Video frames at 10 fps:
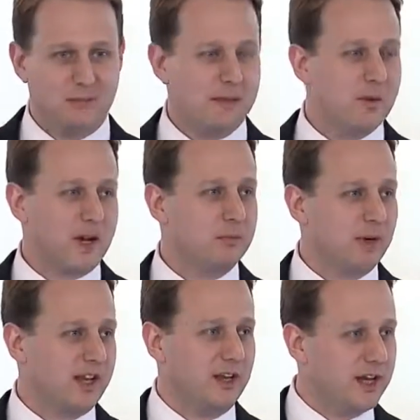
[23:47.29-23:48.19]
and maybe we can
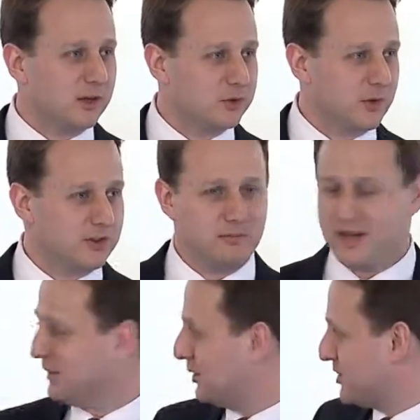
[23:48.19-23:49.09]
put in a nickel's worth of
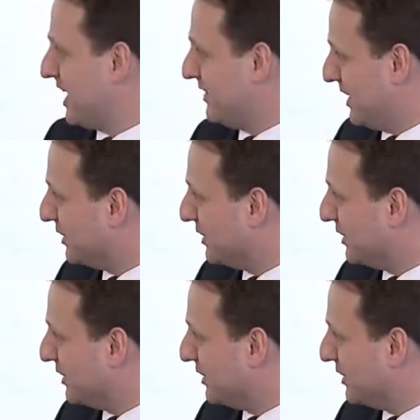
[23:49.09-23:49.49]
metallurgy on